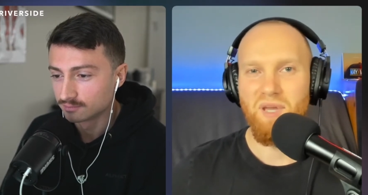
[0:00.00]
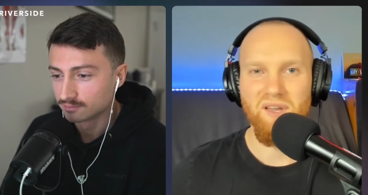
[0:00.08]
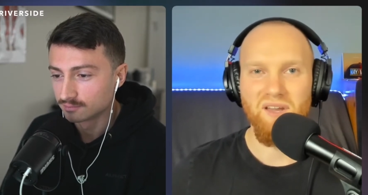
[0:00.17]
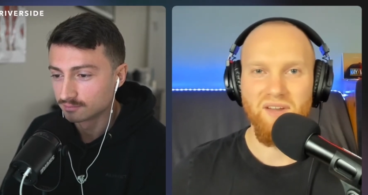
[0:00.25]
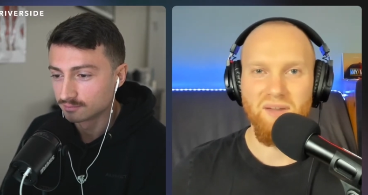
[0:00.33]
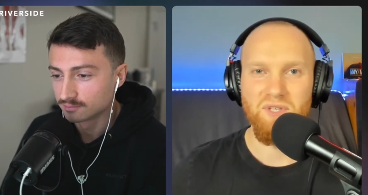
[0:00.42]

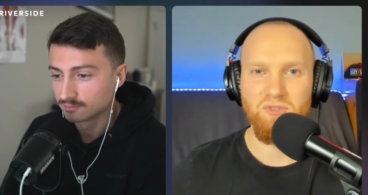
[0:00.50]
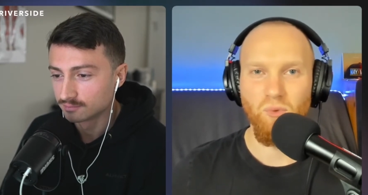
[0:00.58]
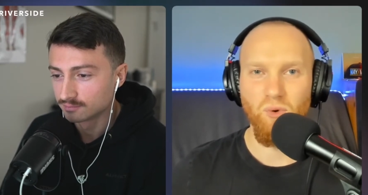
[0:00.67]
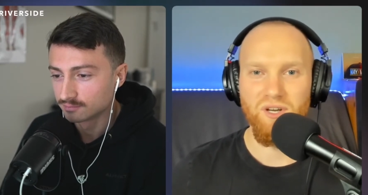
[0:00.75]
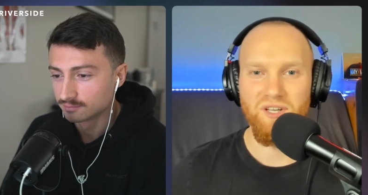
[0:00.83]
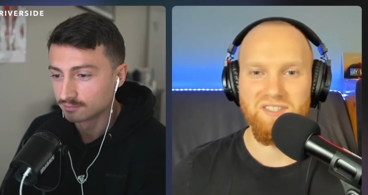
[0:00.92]
Speaker 1: maybe if I
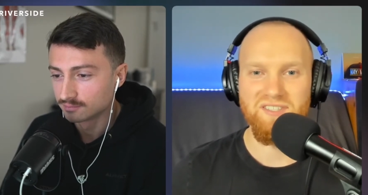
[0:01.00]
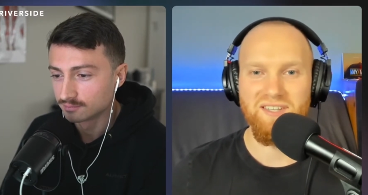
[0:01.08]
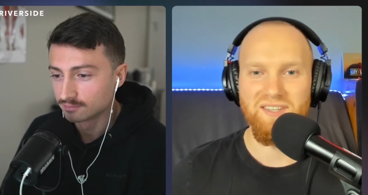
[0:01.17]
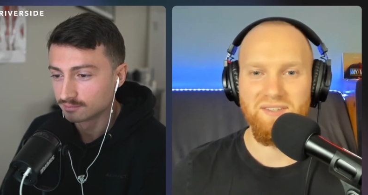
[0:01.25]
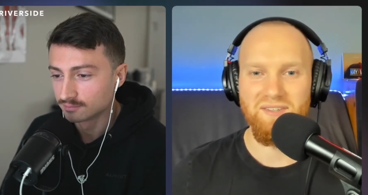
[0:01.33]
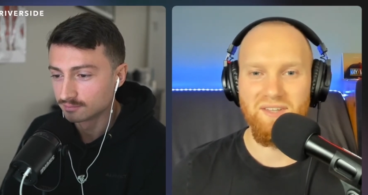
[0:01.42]
misworded it to
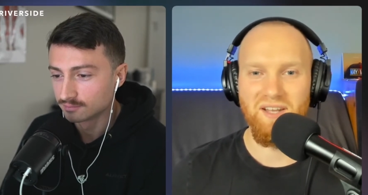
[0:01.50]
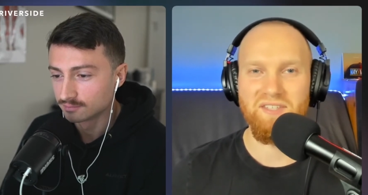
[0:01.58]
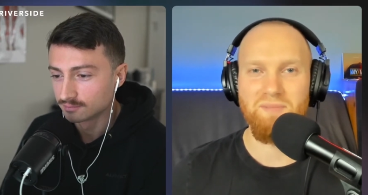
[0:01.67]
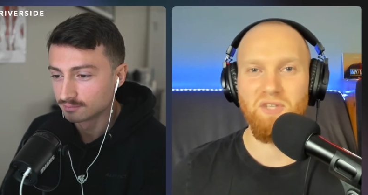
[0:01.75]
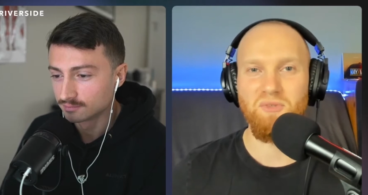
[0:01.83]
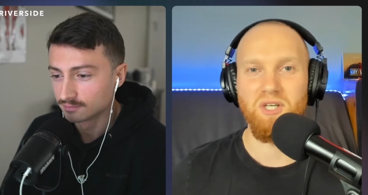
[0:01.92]
say
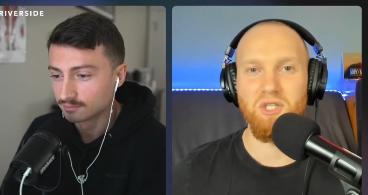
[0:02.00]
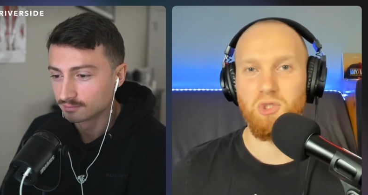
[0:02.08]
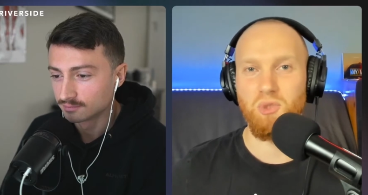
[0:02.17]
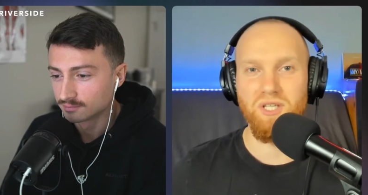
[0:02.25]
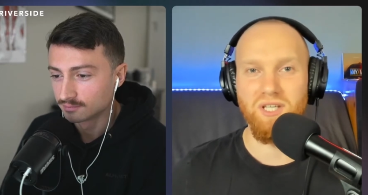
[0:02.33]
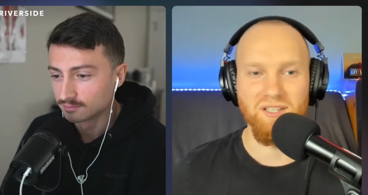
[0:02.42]
not the best way to
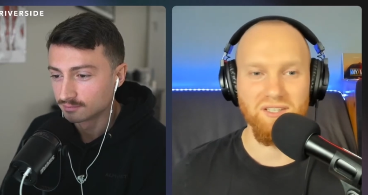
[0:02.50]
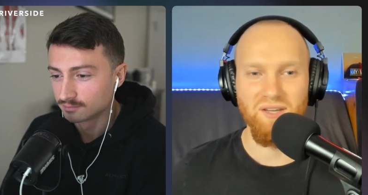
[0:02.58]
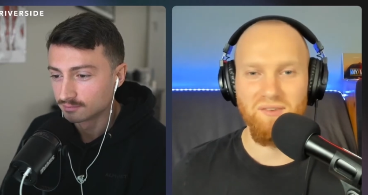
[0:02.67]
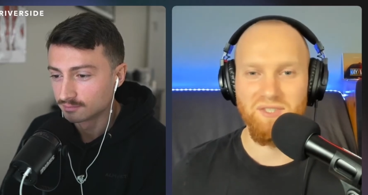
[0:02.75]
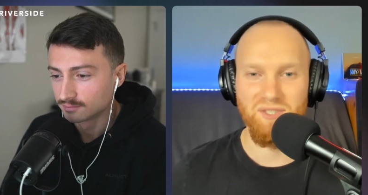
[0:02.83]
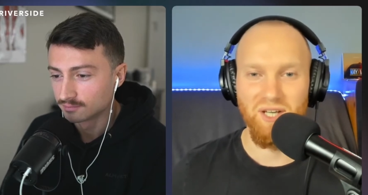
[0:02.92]
treat it, because
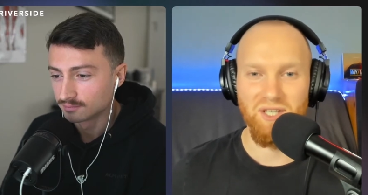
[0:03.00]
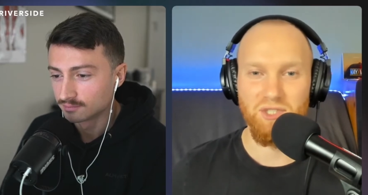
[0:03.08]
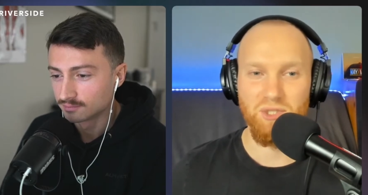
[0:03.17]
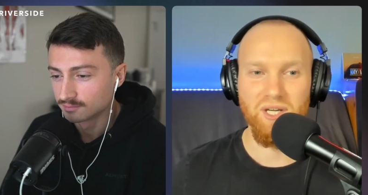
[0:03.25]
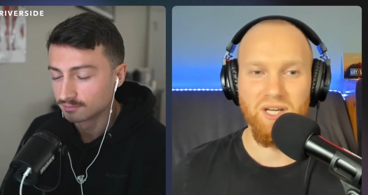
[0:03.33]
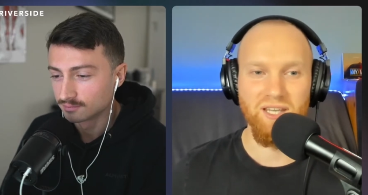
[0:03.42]
obviously you're not
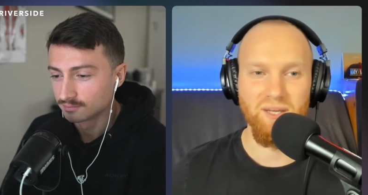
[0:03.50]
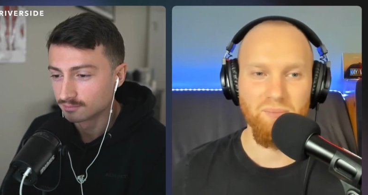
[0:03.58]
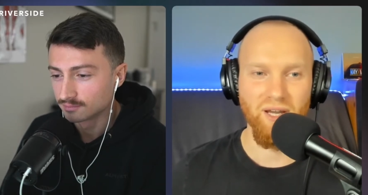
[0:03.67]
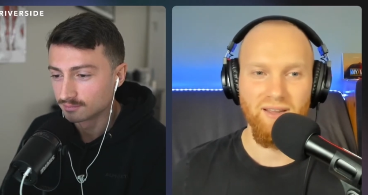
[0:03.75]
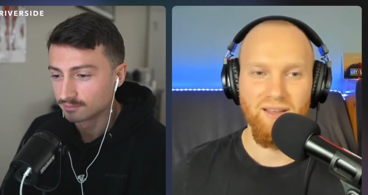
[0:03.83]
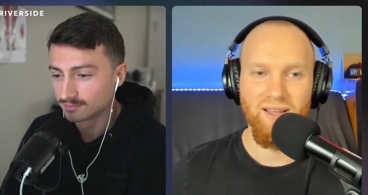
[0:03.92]
treating it,
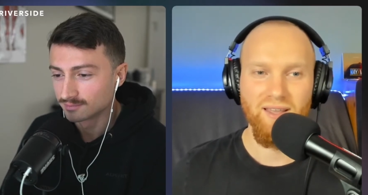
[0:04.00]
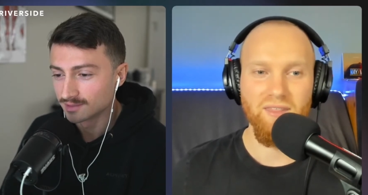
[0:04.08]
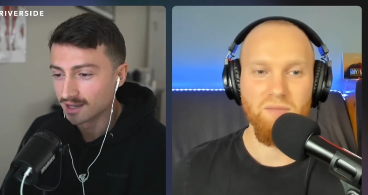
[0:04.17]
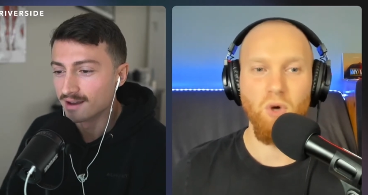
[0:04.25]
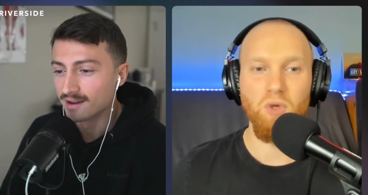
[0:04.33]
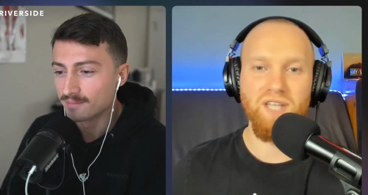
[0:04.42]
but
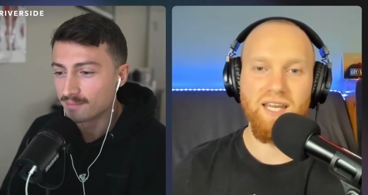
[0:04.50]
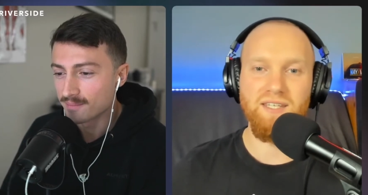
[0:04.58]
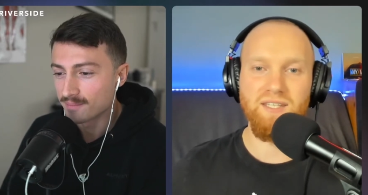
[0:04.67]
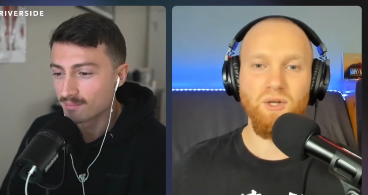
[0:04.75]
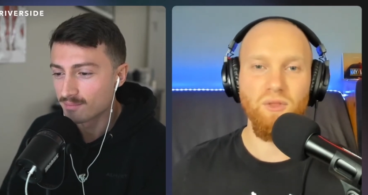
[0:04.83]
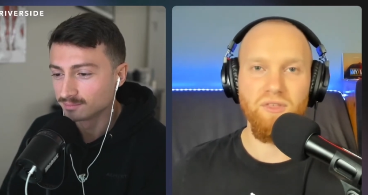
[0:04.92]
yeah. the most
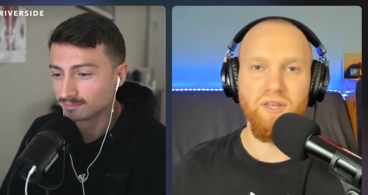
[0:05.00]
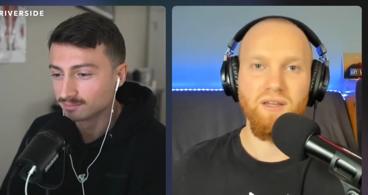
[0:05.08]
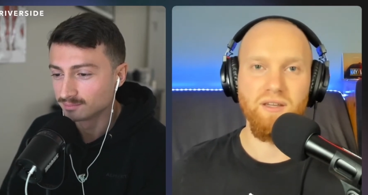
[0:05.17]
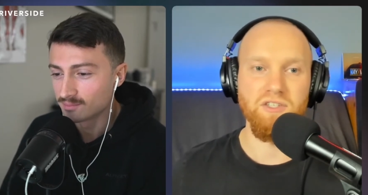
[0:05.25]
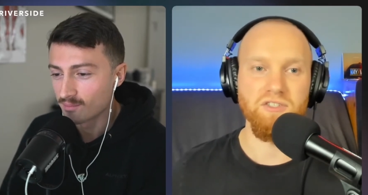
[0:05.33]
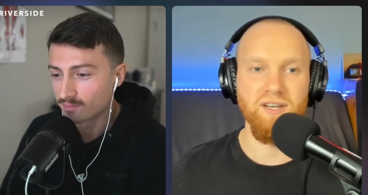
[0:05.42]
ideal
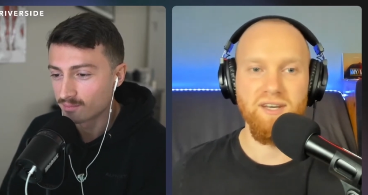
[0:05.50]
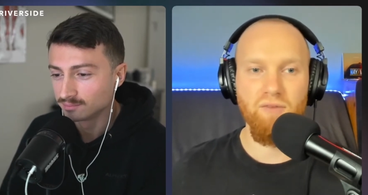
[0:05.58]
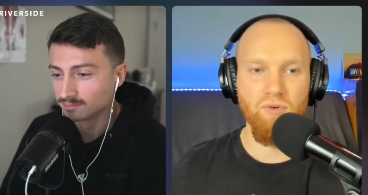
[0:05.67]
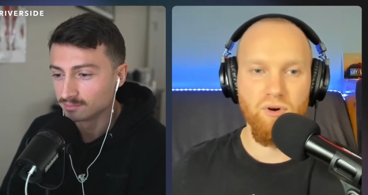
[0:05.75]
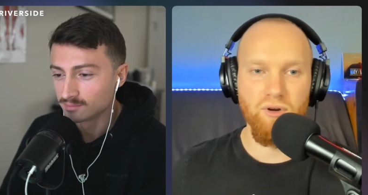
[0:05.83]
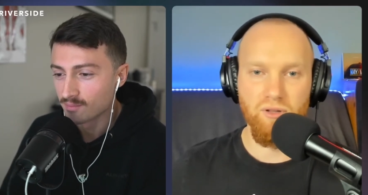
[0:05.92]
thing is to
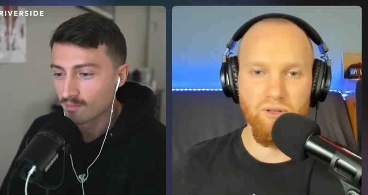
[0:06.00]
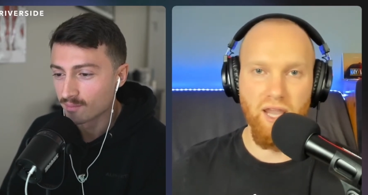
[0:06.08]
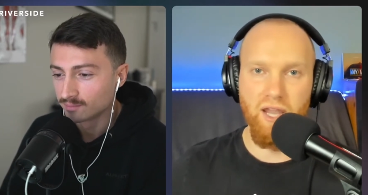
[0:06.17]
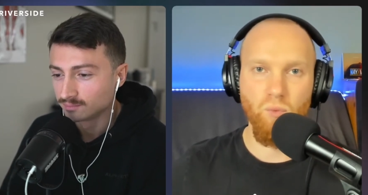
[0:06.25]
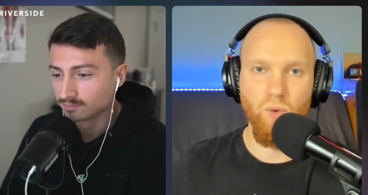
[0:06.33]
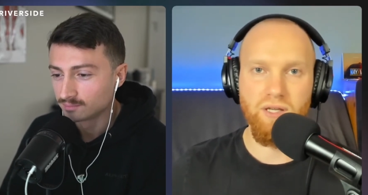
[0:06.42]
never
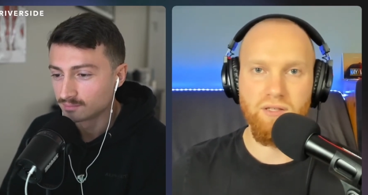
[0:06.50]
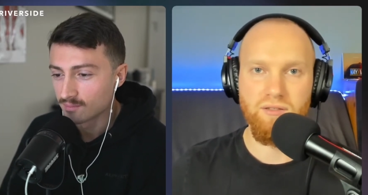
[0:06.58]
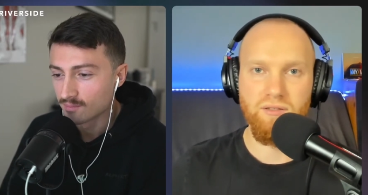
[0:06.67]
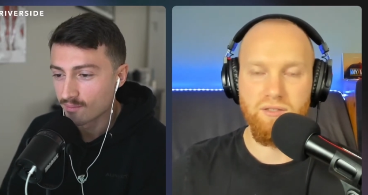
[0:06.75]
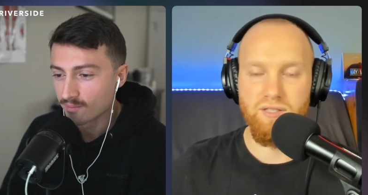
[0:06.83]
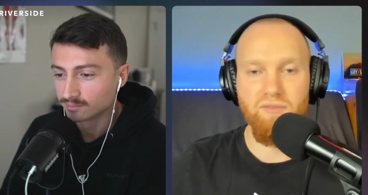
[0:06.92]
gain weight,
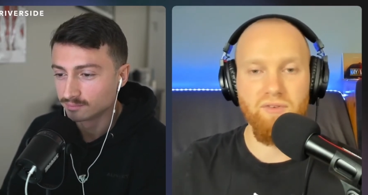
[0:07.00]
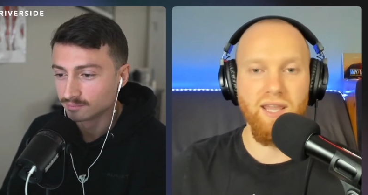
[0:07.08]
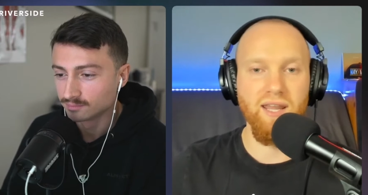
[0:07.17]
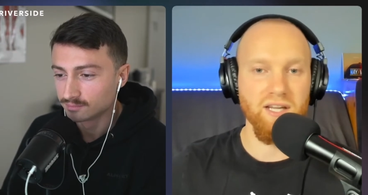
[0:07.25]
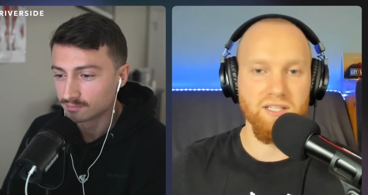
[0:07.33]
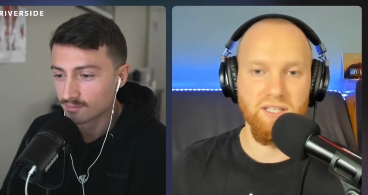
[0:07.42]
never
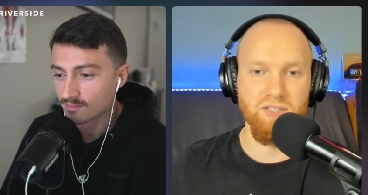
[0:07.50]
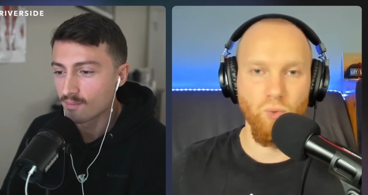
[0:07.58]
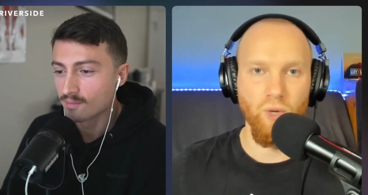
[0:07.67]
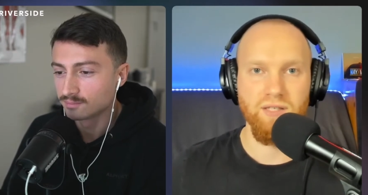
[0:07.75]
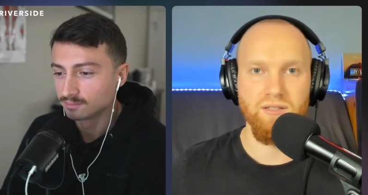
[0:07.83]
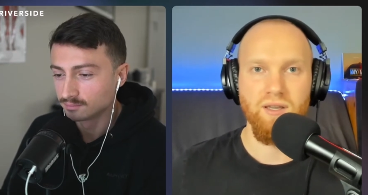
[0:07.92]
gain excess
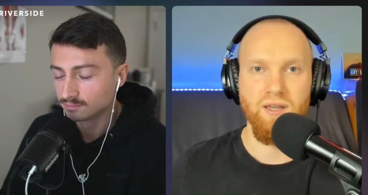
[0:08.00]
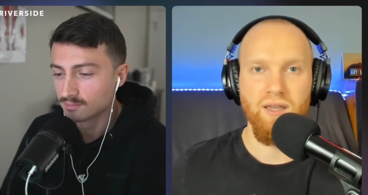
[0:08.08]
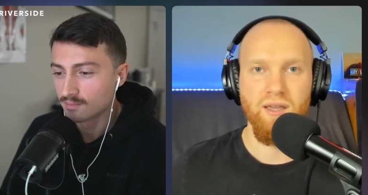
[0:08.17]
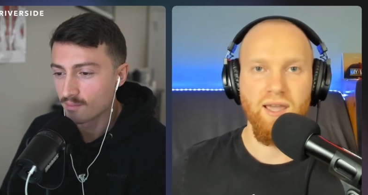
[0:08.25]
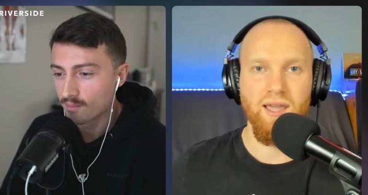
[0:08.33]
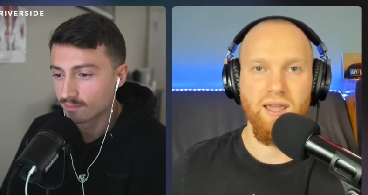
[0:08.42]
weight,
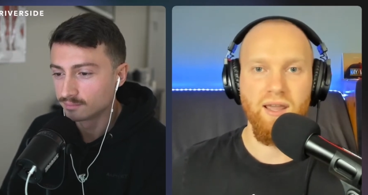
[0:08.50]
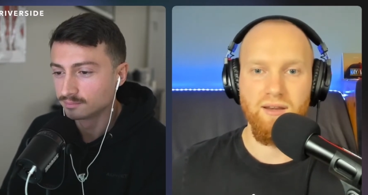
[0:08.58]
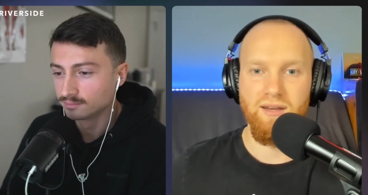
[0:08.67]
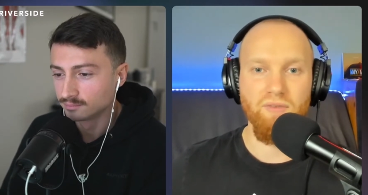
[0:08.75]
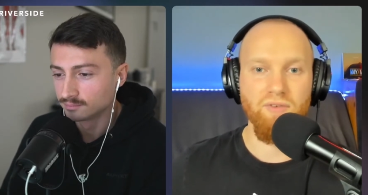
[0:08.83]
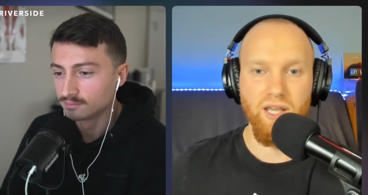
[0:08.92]

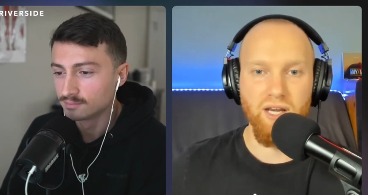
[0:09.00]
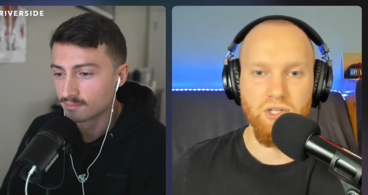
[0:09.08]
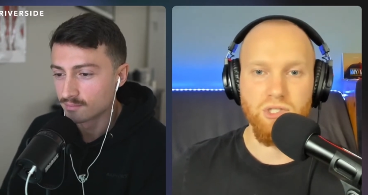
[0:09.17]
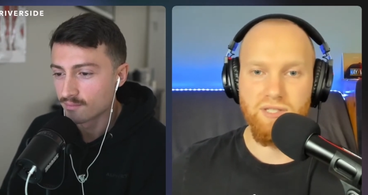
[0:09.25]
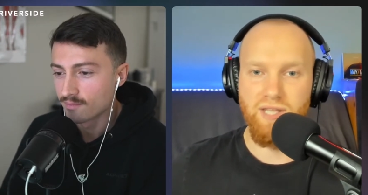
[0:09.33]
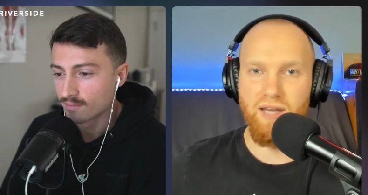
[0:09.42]
and never get injured.